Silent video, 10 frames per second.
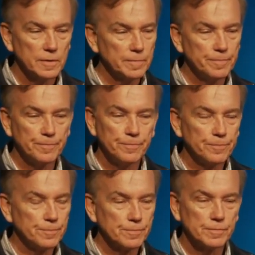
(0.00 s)

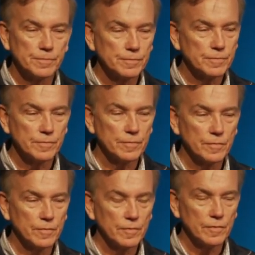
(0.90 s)

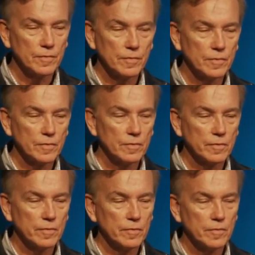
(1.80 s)

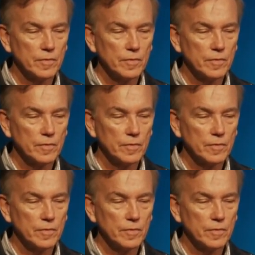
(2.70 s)
Nobody speaks.